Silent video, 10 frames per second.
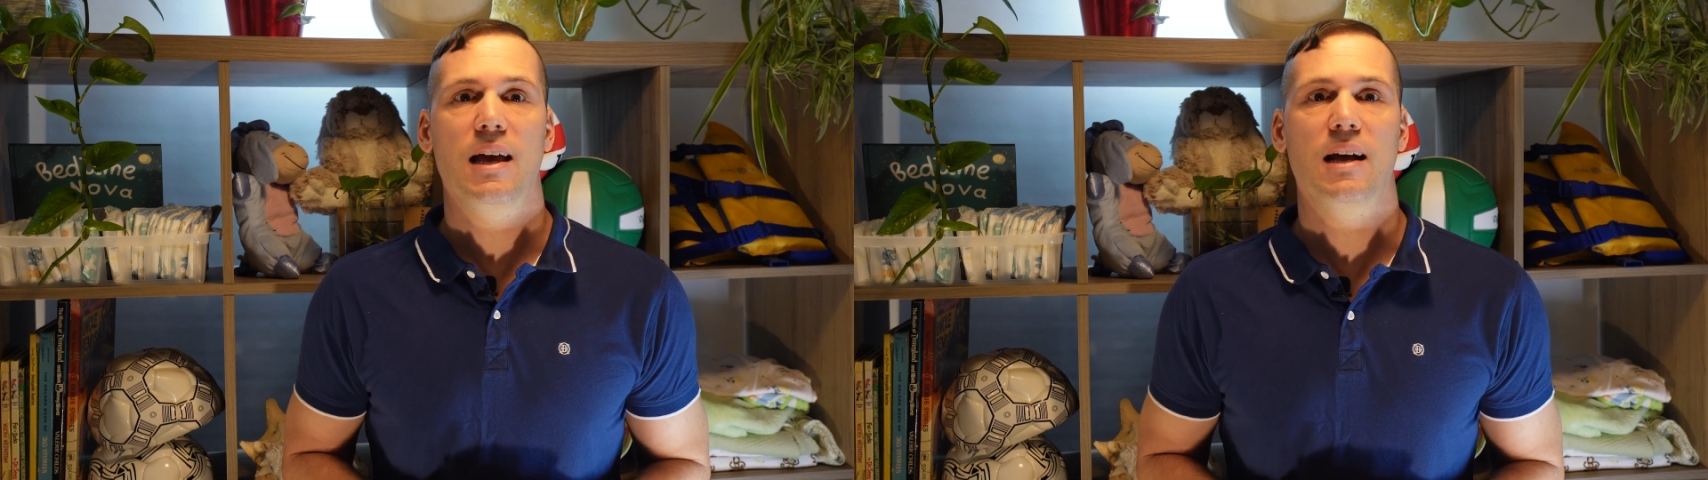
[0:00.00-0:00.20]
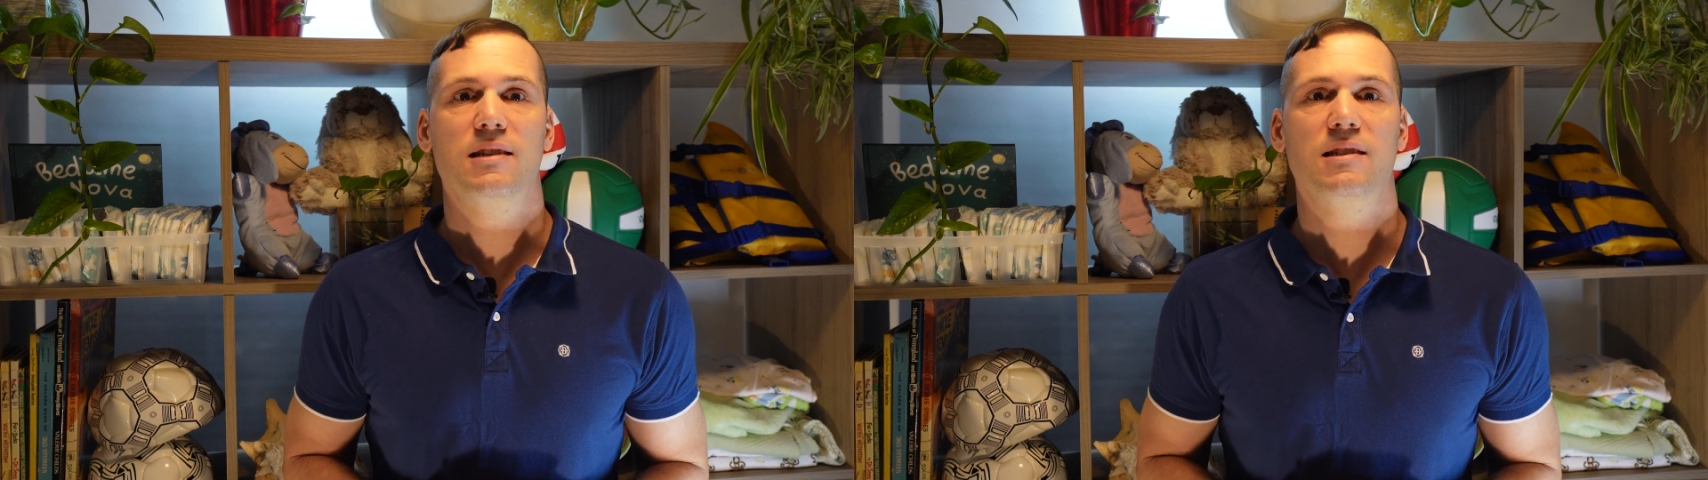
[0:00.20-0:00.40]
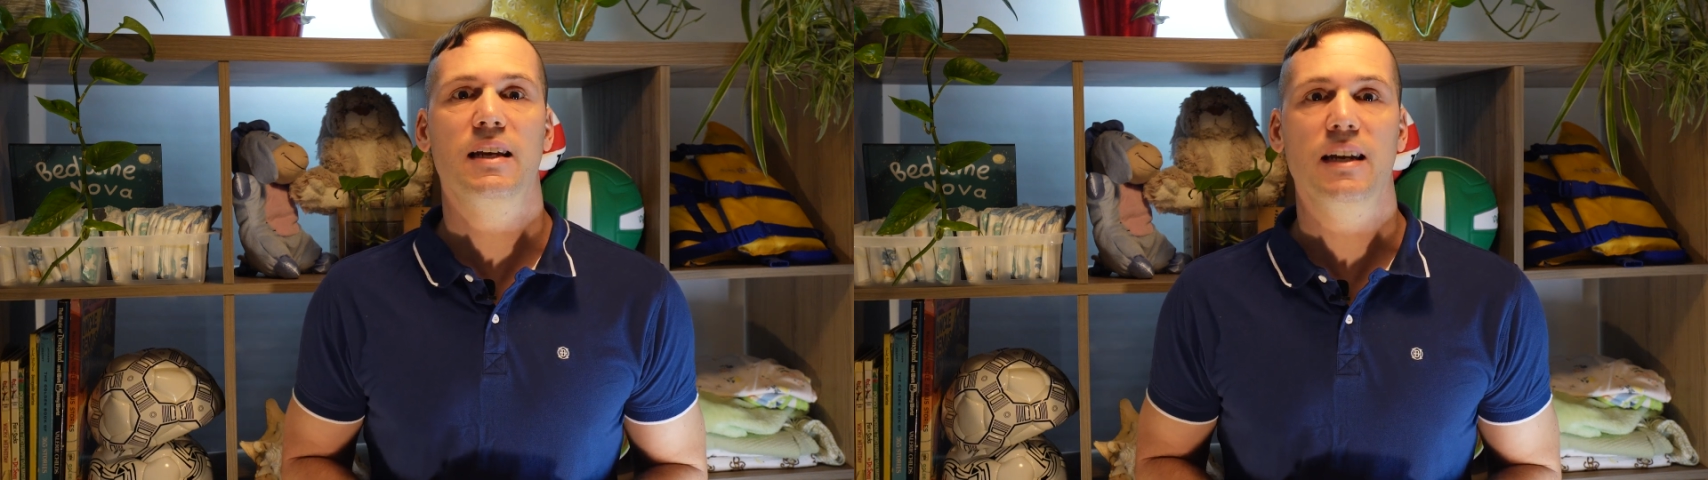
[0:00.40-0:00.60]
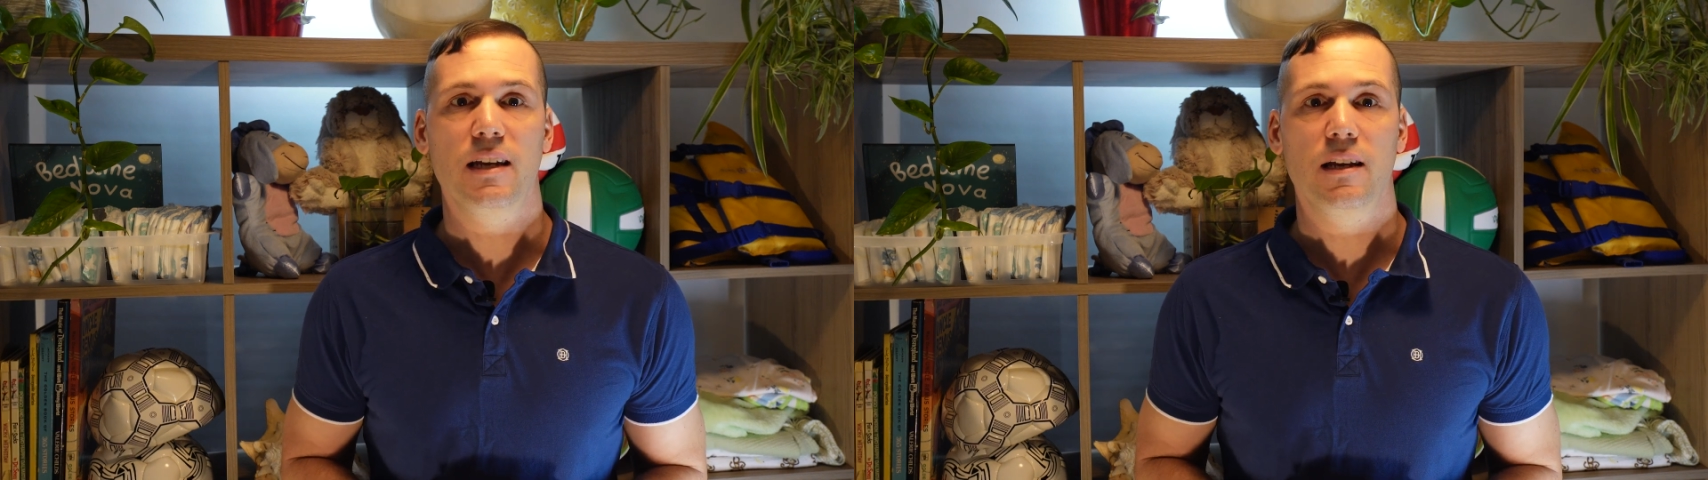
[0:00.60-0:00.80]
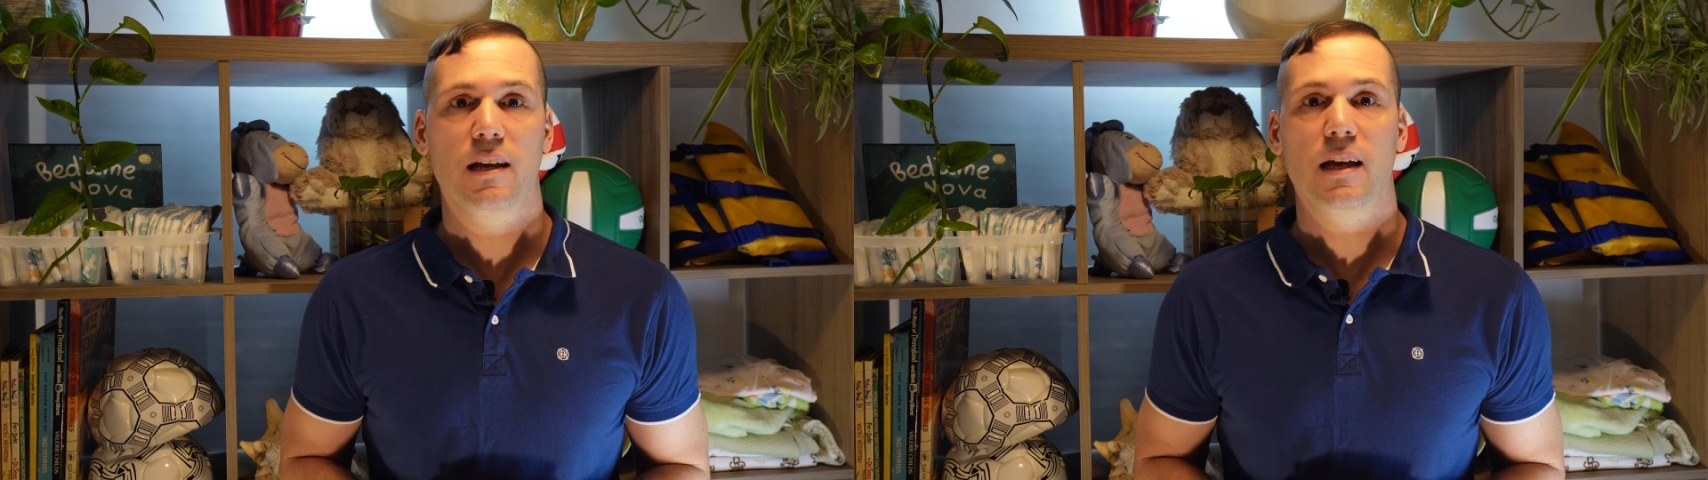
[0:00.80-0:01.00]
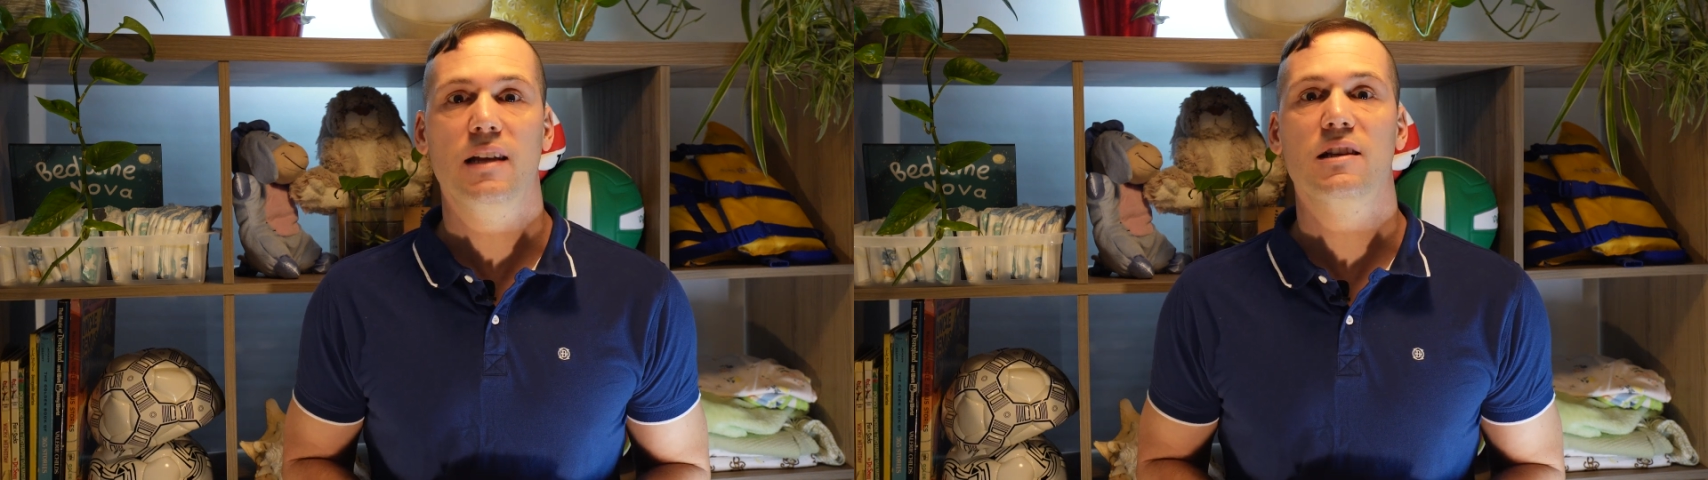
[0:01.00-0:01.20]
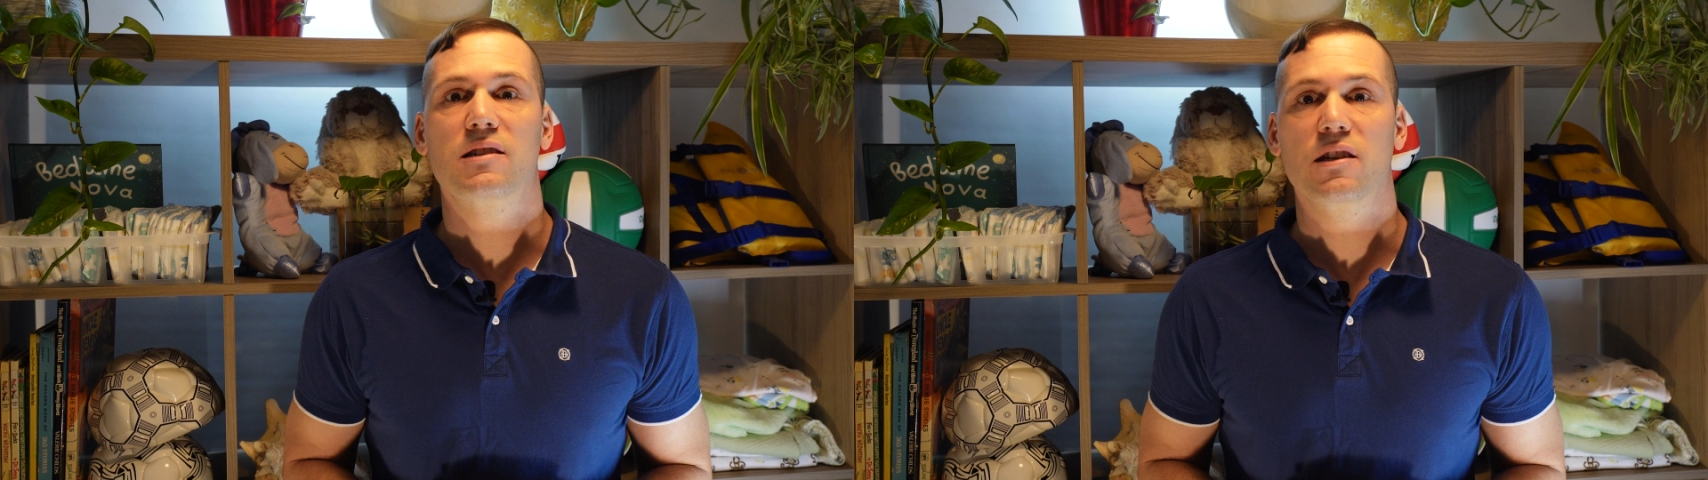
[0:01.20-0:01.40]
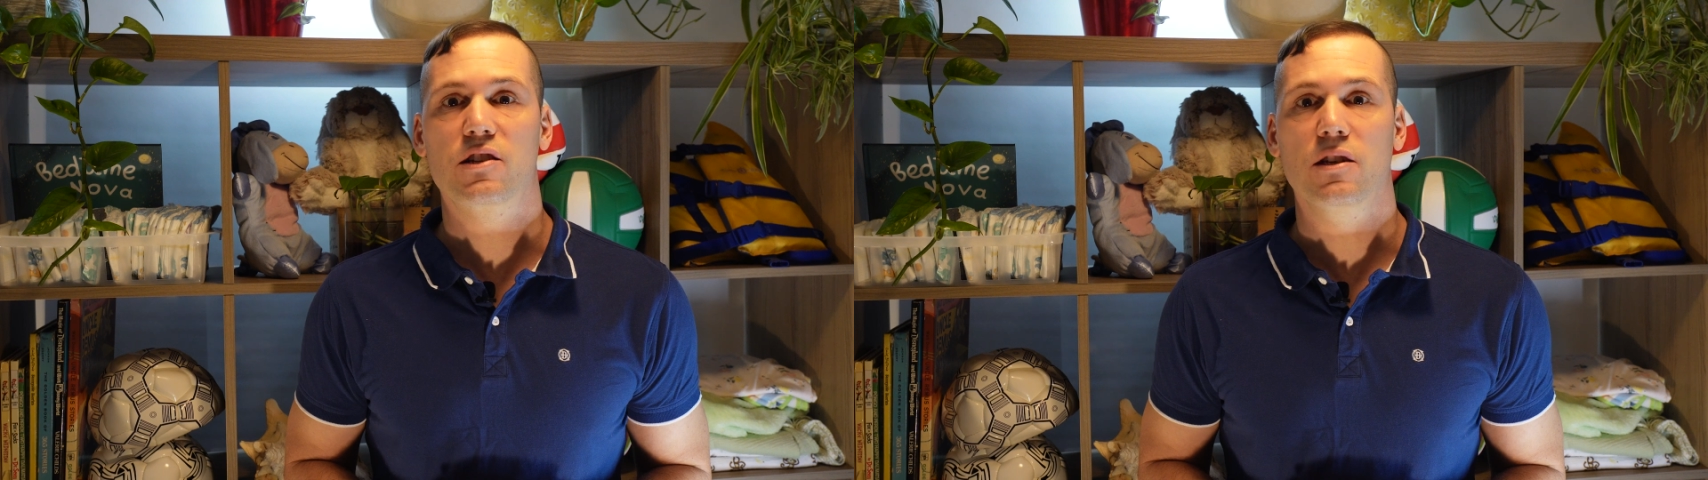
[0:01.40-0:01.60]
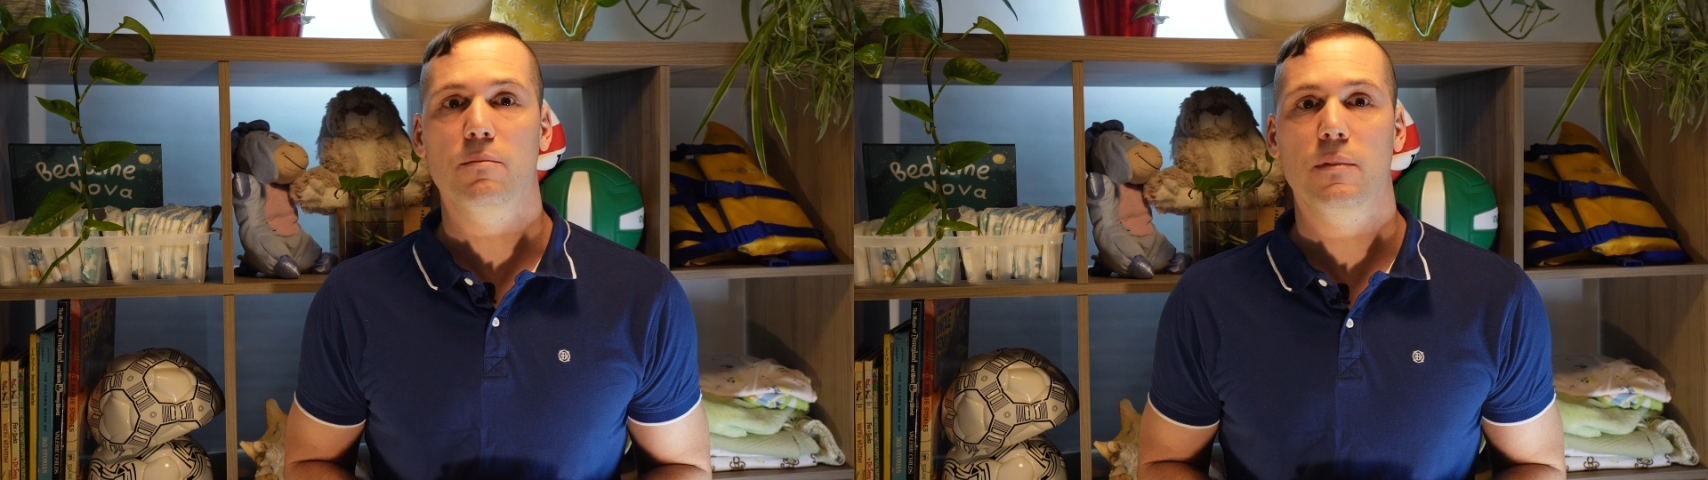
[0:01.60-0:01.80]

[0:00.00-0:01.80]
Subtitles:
acidity in the system.